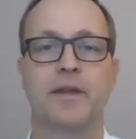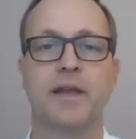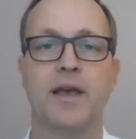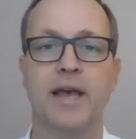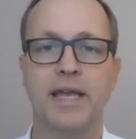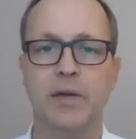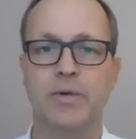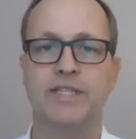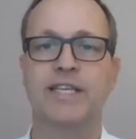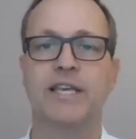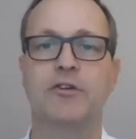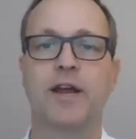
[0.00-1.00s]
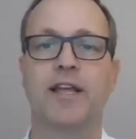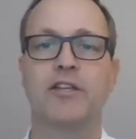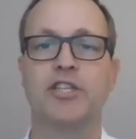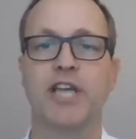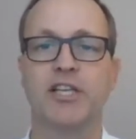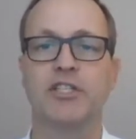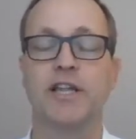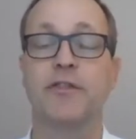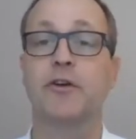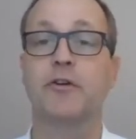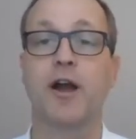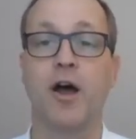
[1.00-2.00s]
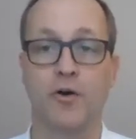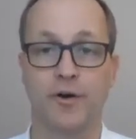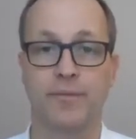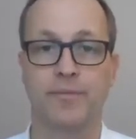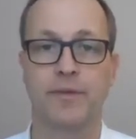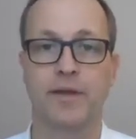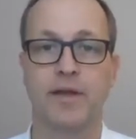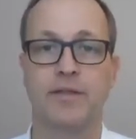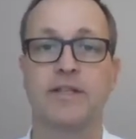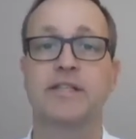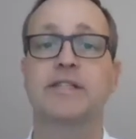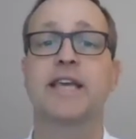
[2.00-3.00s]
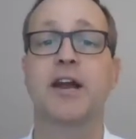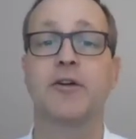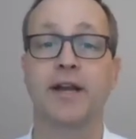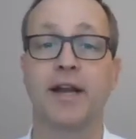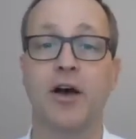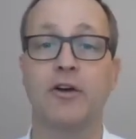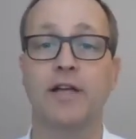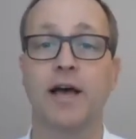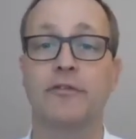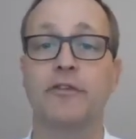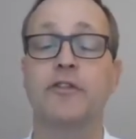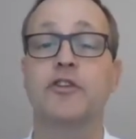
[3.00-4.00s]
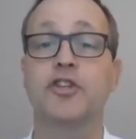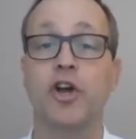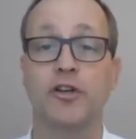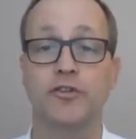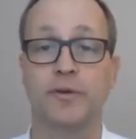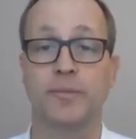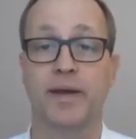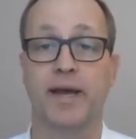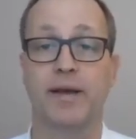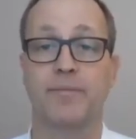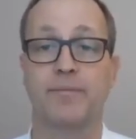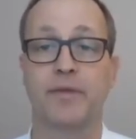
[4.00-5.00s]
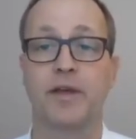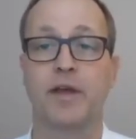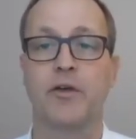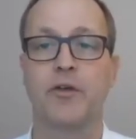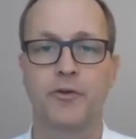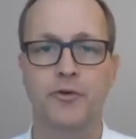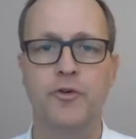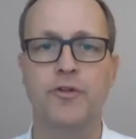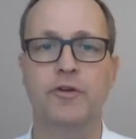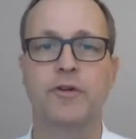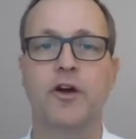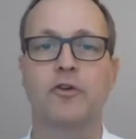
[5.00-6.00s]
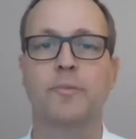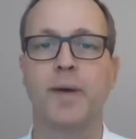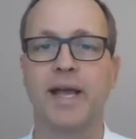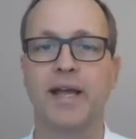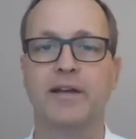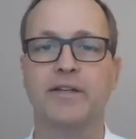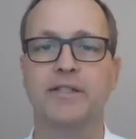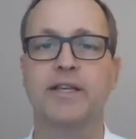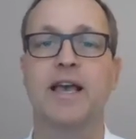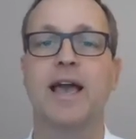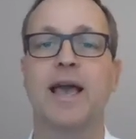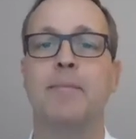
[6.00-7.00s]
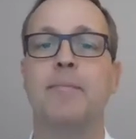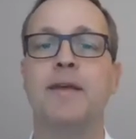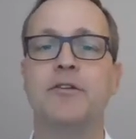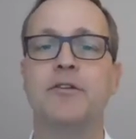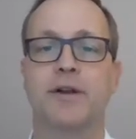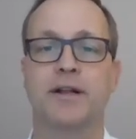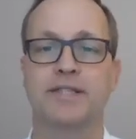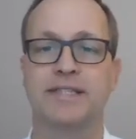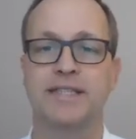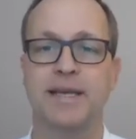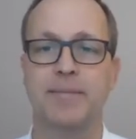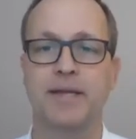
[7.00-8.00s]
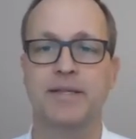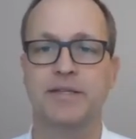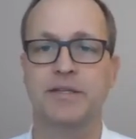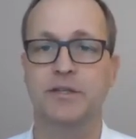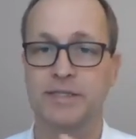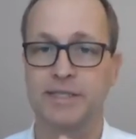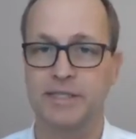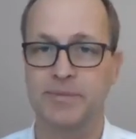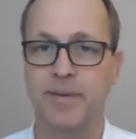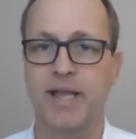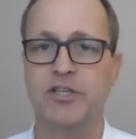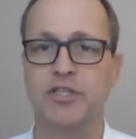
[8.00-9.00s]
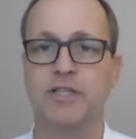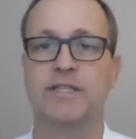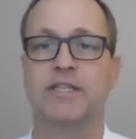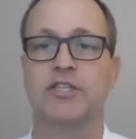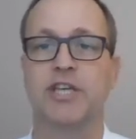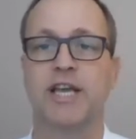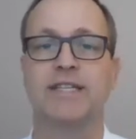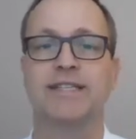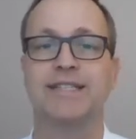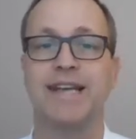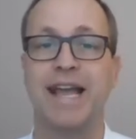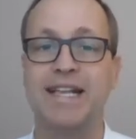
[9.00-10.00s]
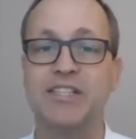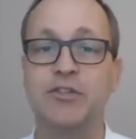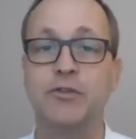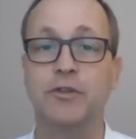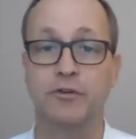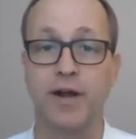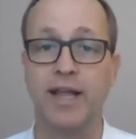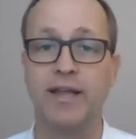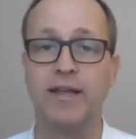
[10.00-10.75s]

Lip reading: Here we see crack injection at the crown. This is carried out after the joint repair. Through the grout packers, a mineral cement suspension is injected next to the crack